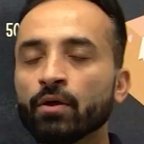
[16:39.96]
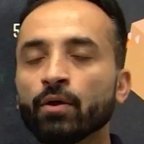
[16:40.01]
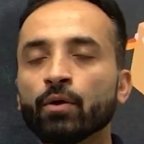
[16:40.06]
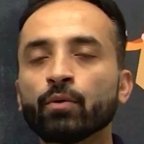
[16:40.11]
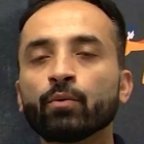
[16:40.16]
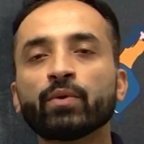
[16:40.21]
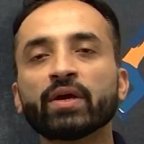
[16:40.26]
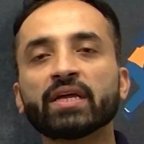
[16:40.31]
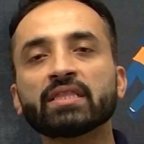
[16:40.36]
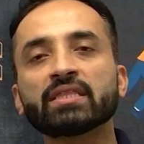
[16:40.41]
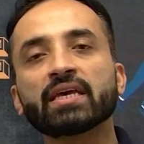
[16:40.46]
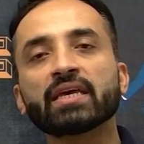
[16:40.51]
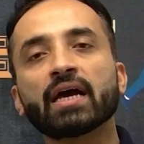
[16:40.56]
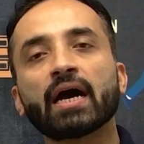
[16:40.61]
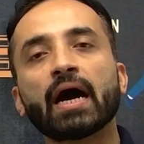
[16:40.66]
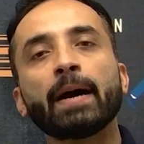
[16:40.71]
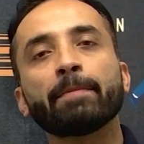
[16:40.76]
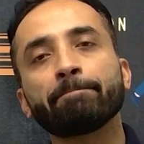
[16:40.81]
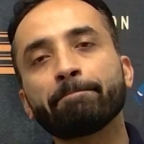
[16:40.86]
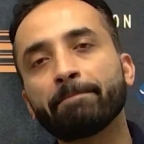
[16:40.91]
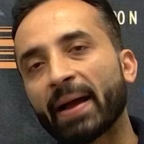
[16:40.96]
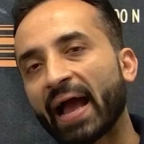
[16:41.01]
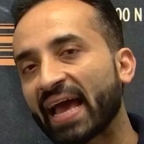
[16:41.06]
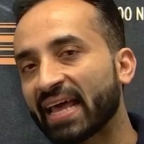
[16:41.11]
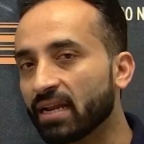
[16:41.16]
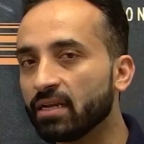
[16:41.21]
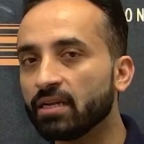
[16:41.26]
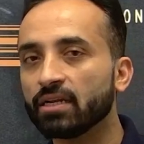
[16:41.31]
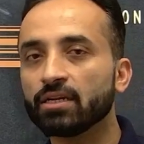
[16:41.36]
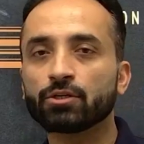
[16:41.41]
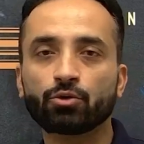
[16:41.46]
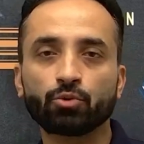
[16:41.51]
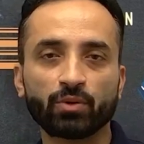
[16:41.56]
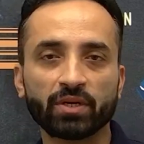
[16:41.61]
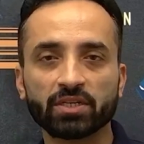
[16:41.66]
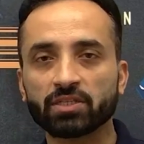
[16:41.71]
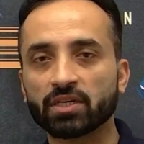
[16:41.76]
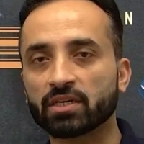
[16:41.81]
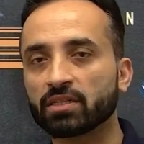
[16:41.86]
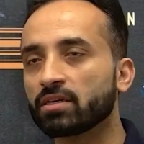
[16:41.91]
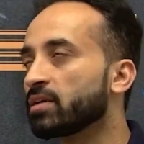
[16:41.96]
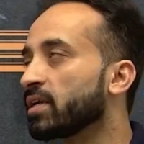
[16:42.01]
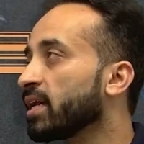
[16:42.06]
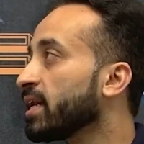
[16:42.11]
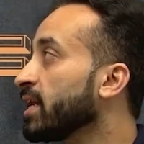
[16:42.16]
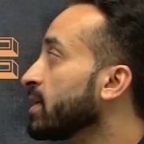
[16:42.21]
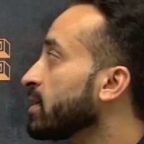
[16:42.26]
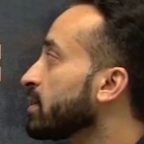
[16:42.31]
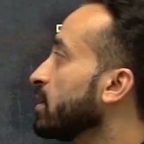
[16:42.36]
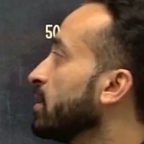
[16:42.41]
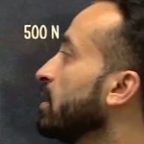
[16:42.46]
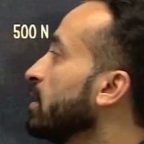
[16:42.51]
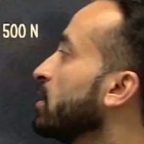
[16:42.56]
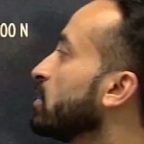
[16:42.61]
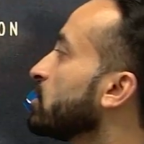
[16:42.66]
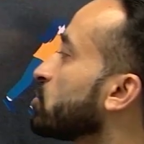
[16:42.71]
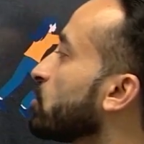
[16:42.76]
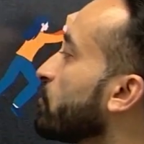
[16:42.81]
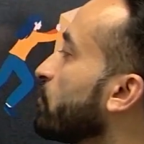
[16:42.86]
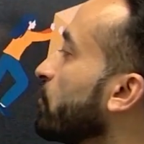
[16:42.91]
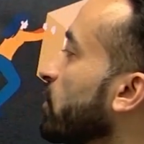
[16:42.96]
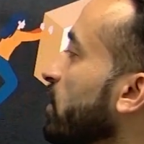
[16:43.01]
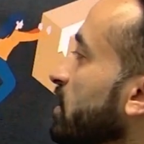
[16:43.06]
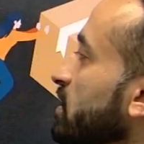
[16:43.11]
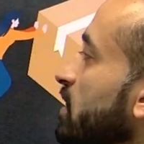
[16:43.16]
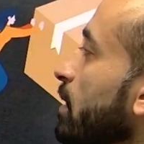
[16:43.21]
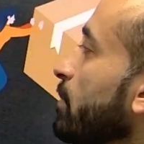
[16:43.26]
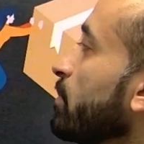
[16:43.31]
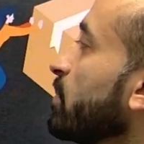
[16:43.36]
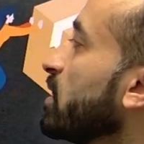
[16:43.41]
when they are parallel to each other, right? So for example,